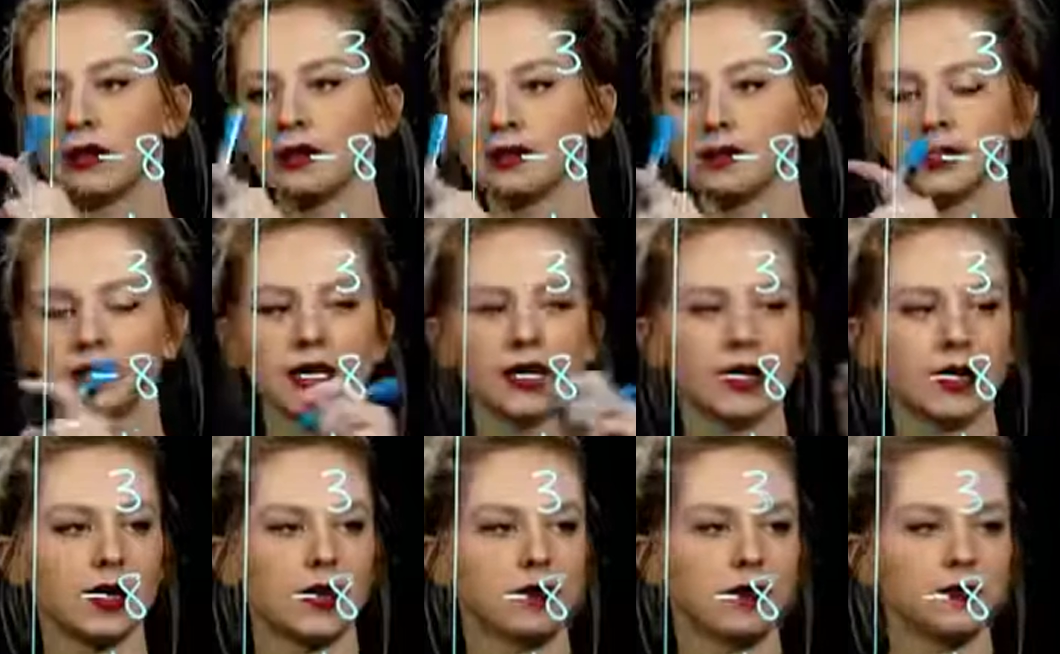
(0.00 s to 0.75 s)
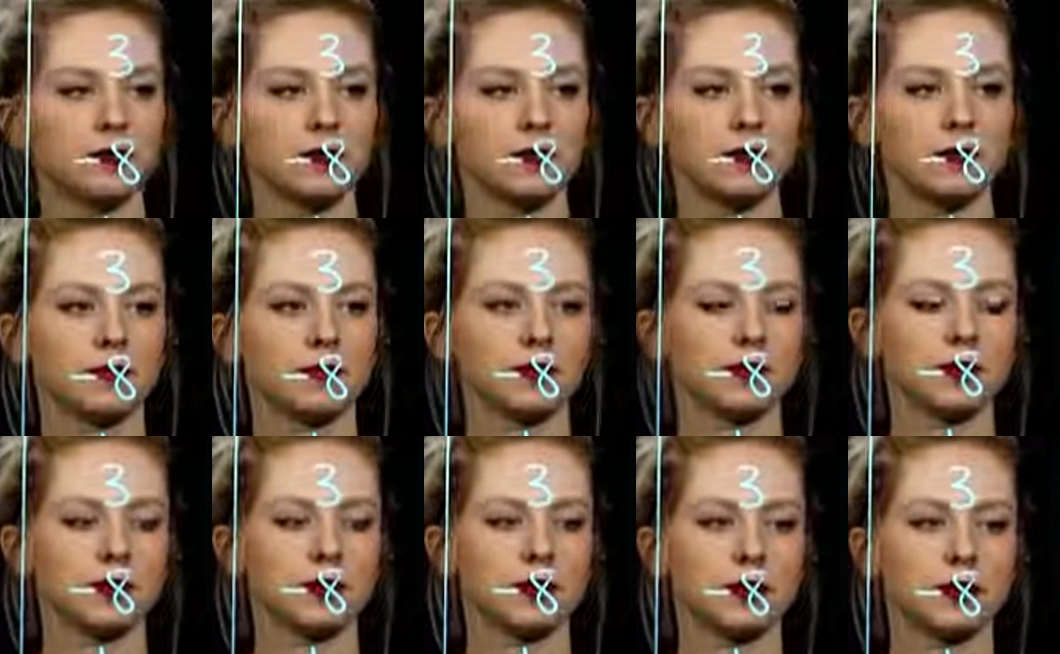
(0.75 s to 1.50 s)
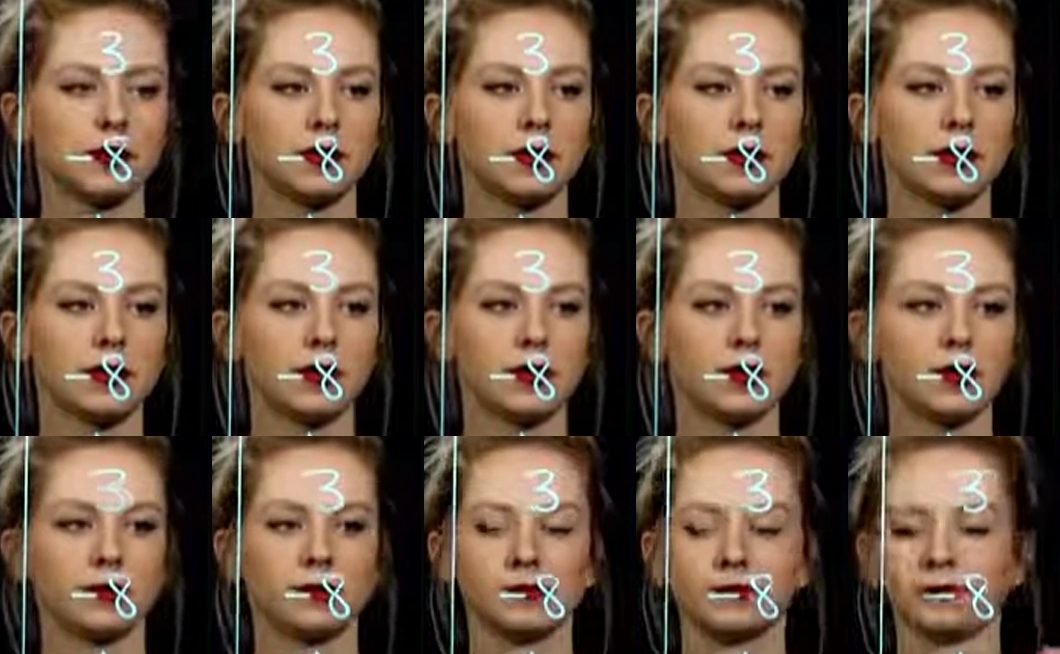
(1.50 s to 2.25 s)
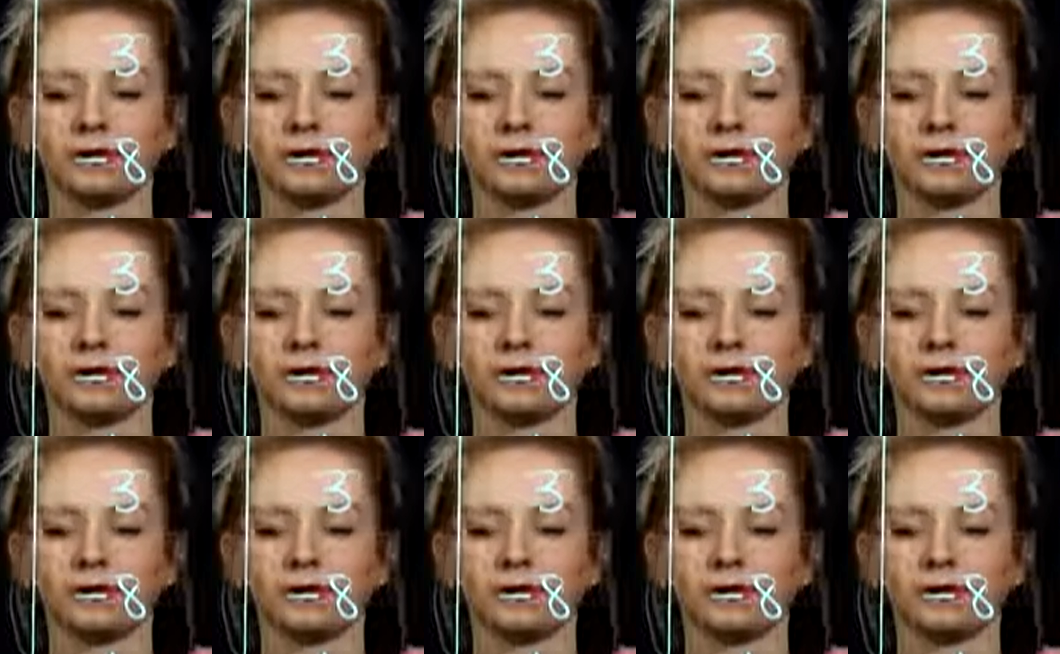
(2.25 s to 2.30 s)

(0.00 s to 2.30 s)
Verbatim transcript: Second, to the third.